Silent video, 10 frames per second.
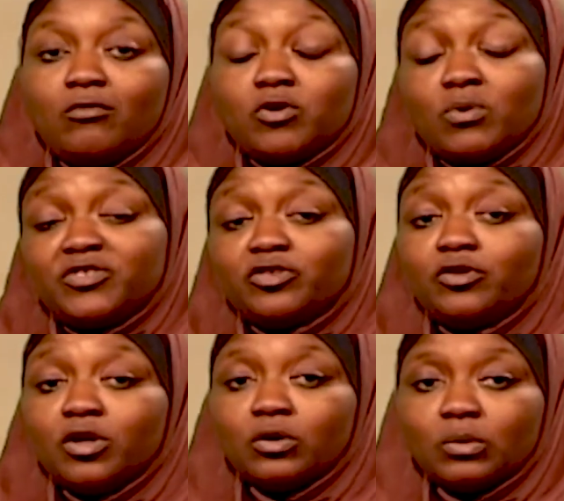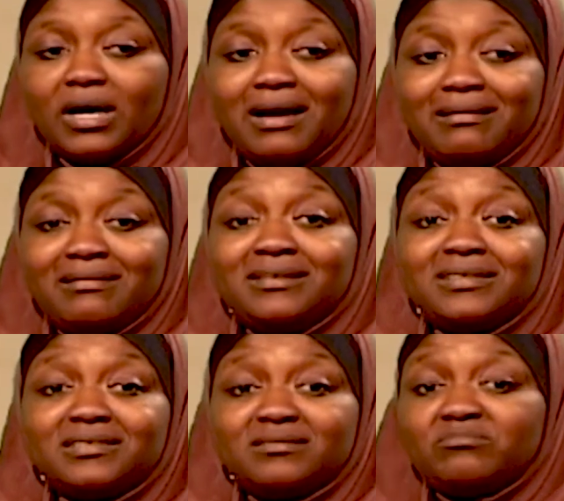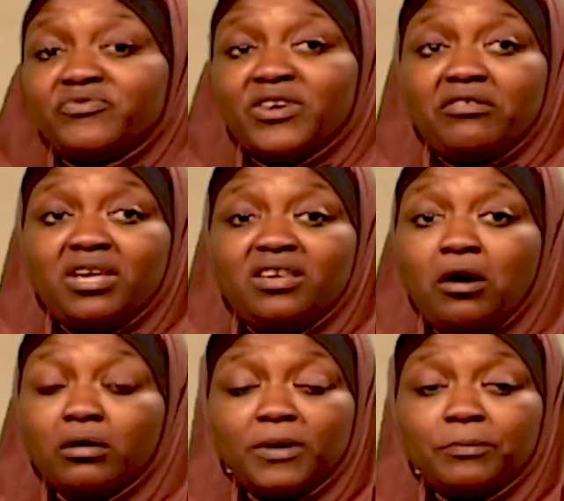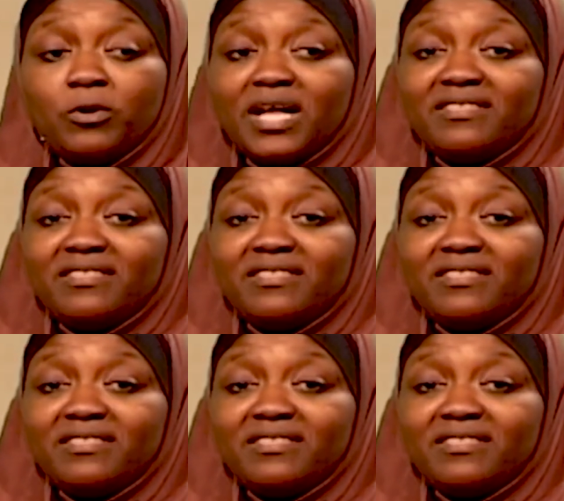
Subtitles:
You want to know, are these very young people?